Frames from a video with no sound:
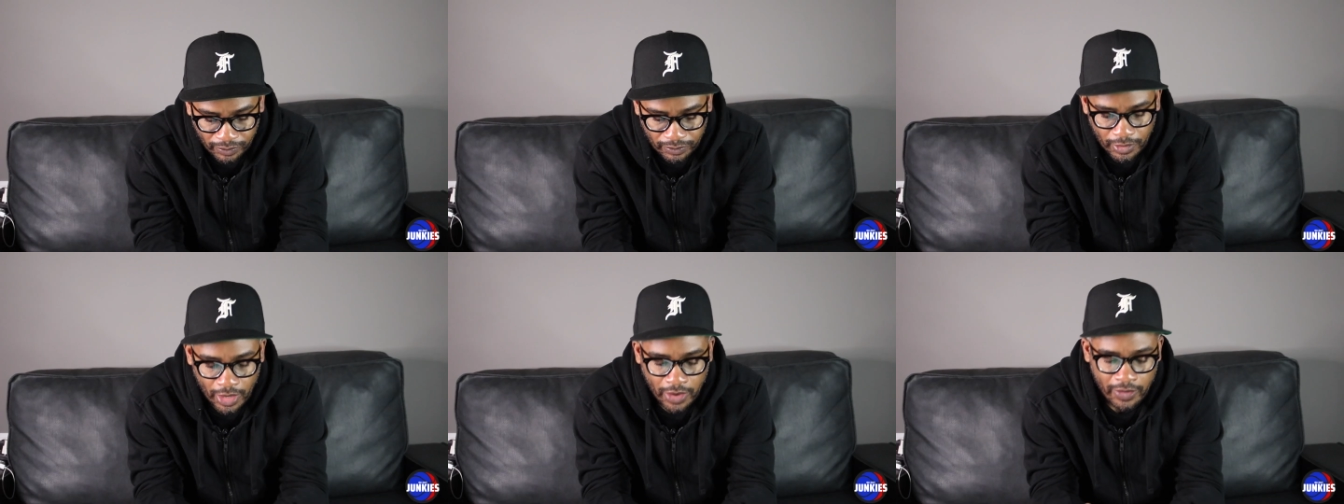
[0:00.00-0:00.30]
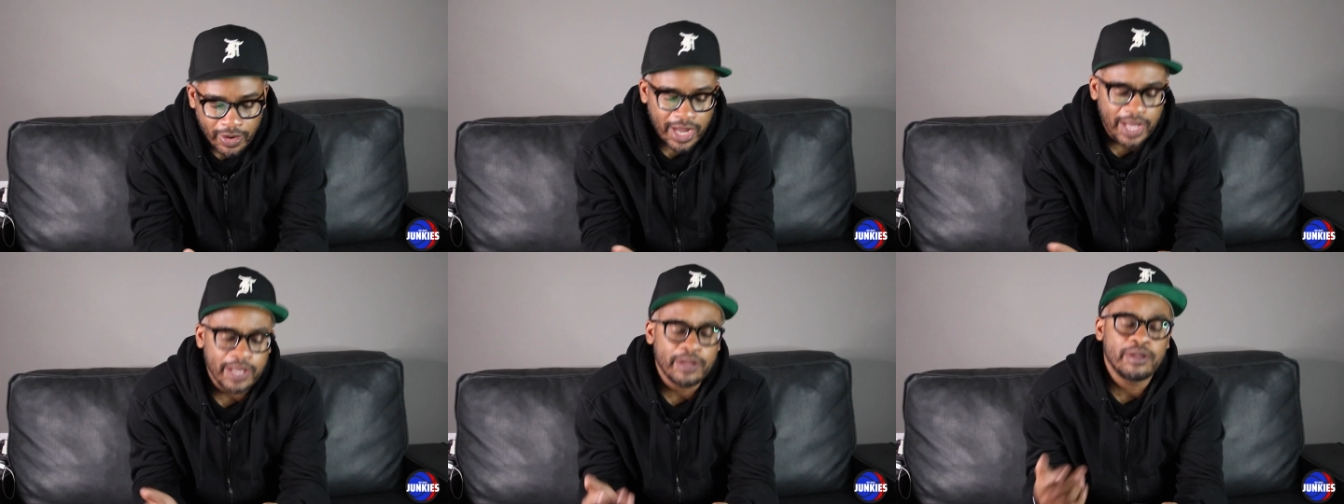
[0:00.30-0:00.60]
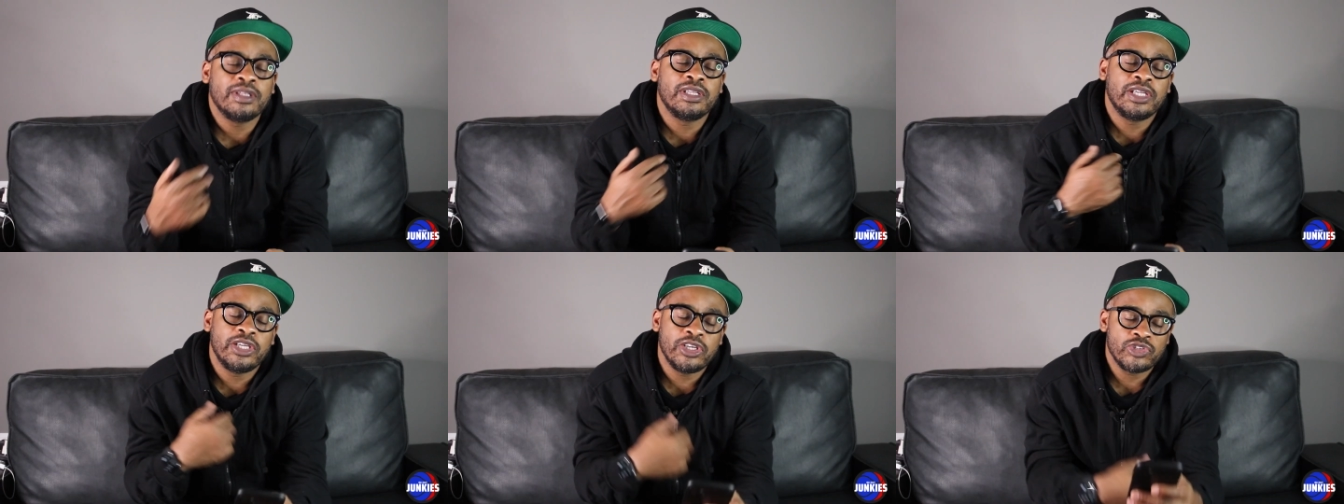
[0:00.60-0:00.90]
All right,
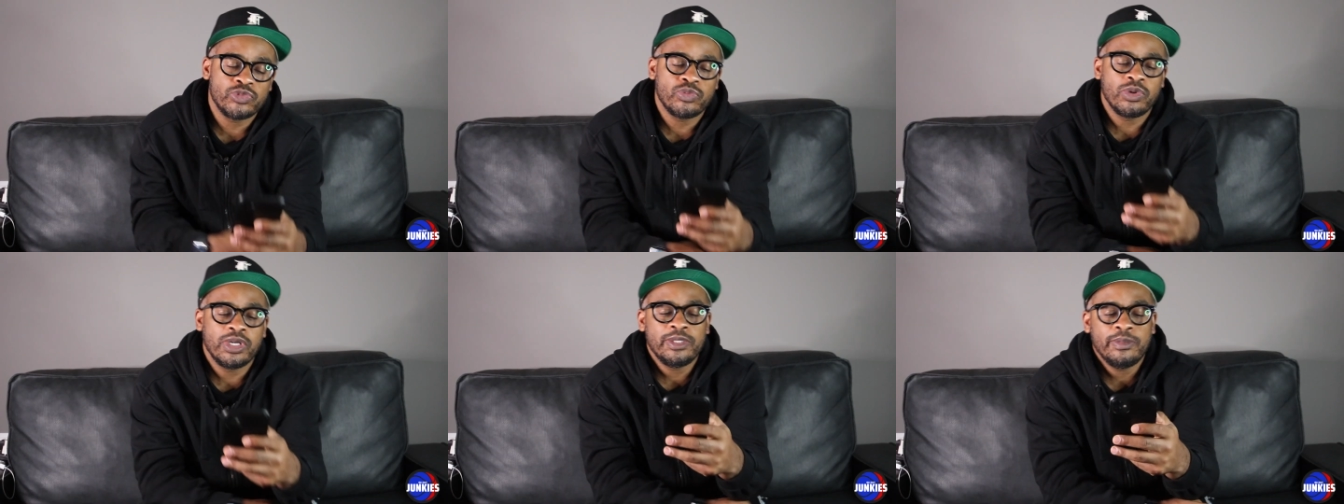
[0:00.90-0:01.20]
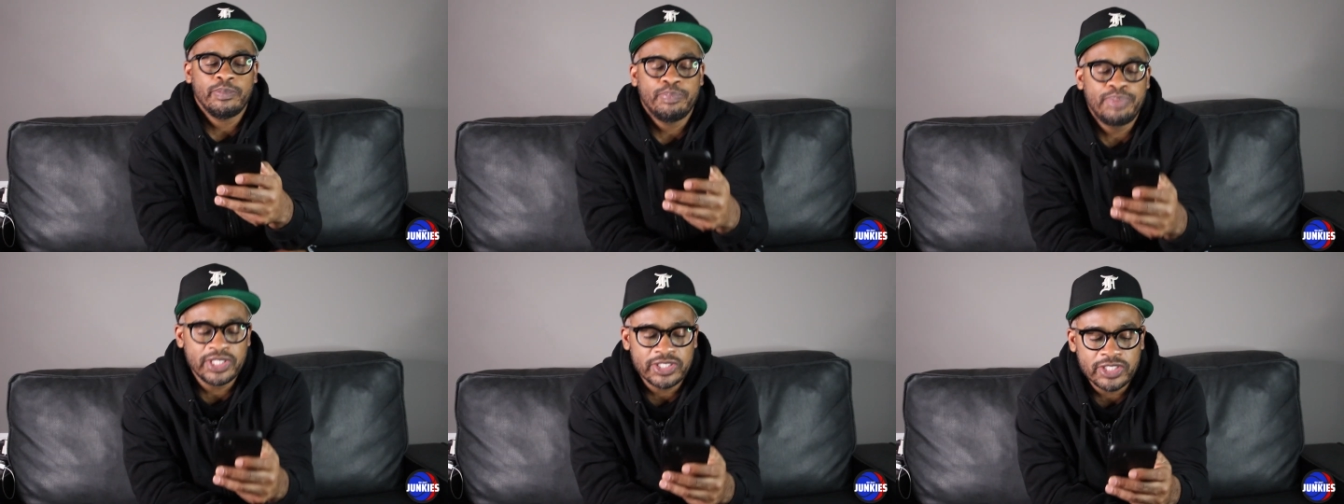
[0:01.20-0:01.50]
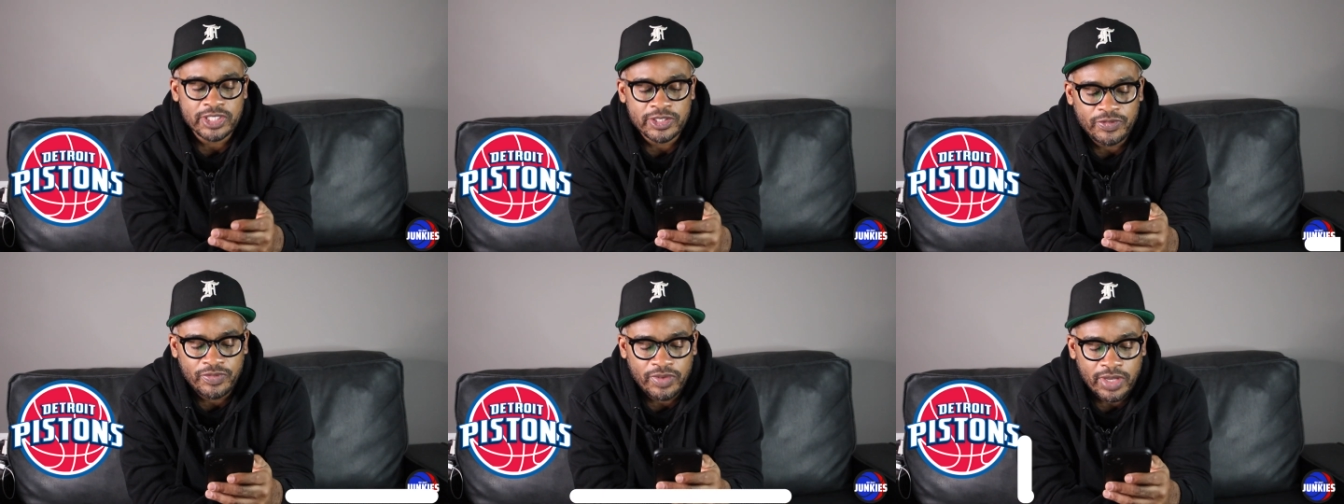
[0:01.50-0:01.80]
here's one.
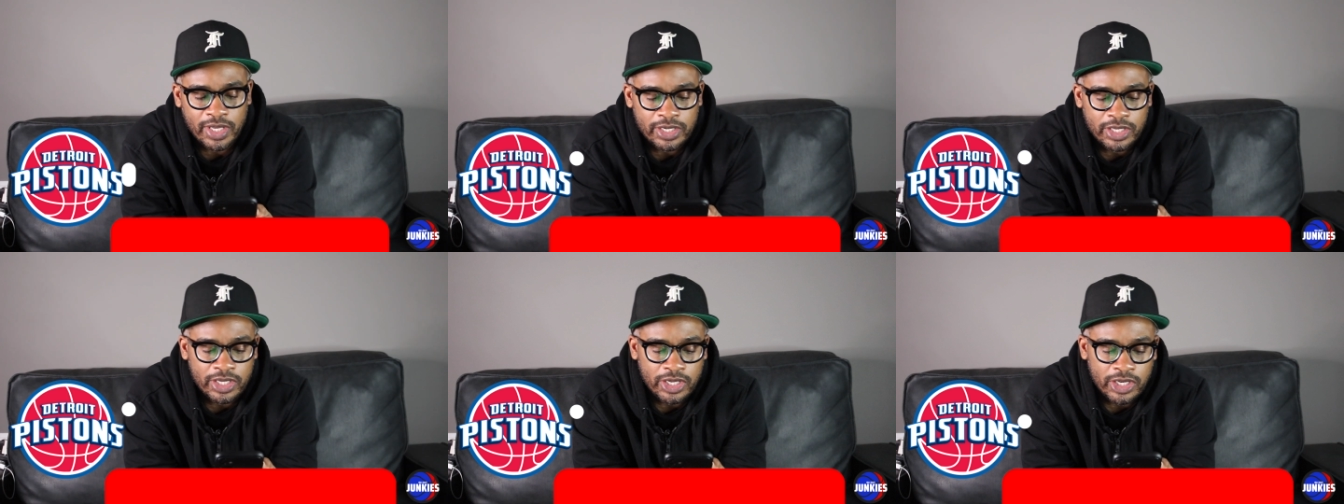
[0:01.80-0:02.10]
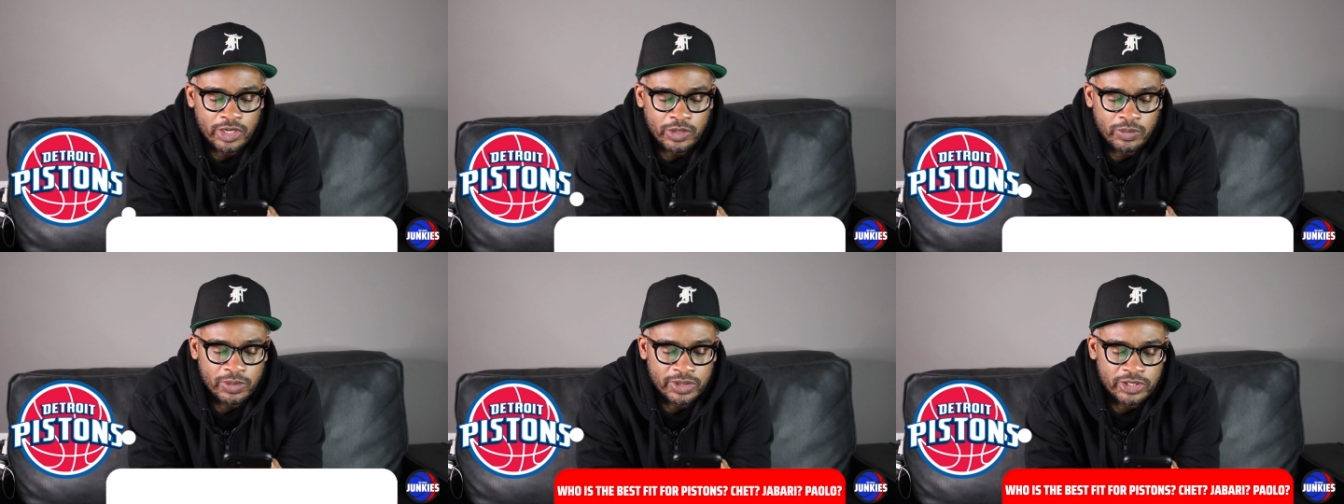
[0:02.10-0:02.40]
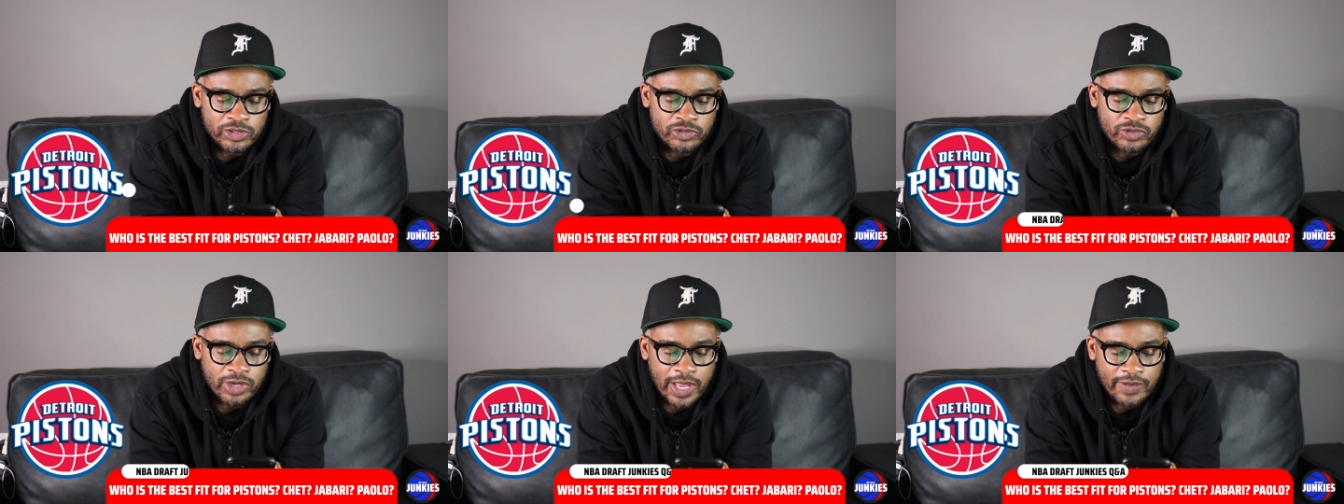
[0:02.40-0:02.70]
Pistons fan here with
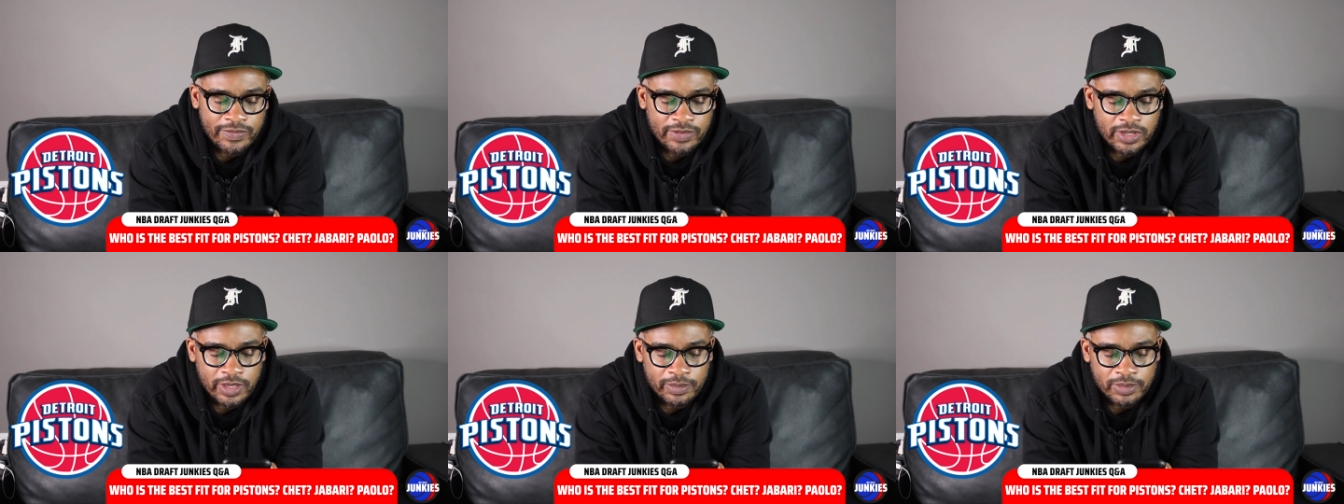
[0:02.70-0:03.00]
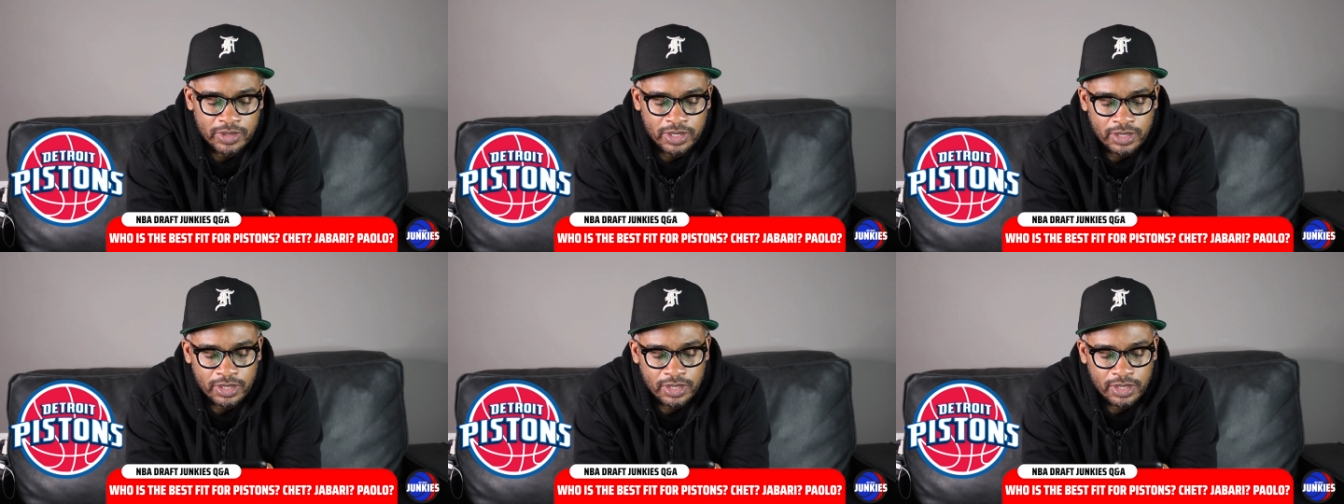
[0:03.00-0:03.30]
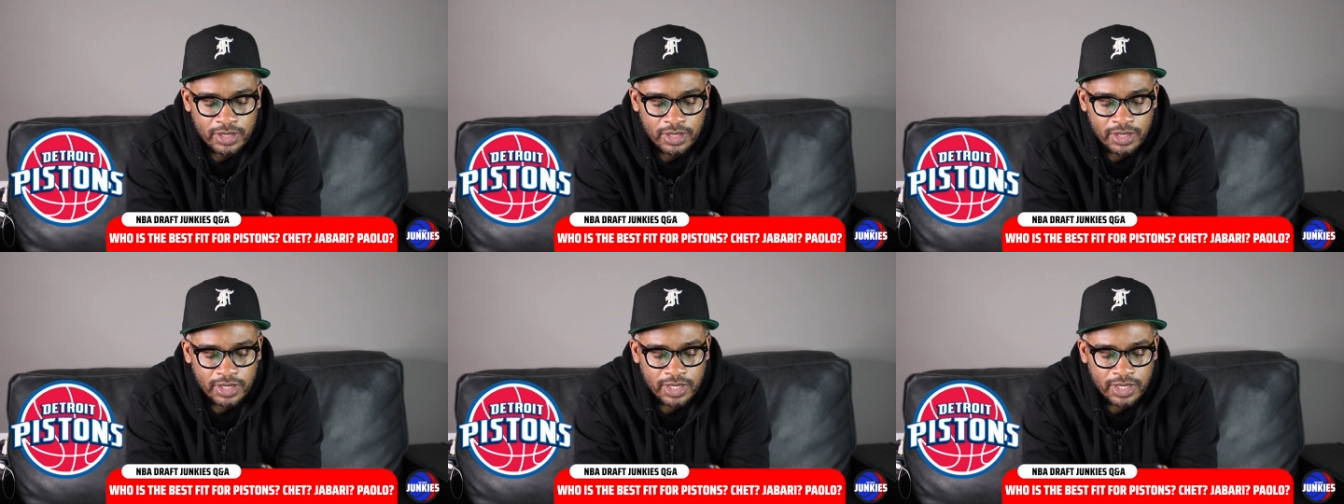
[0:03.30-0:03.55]
the draft coming,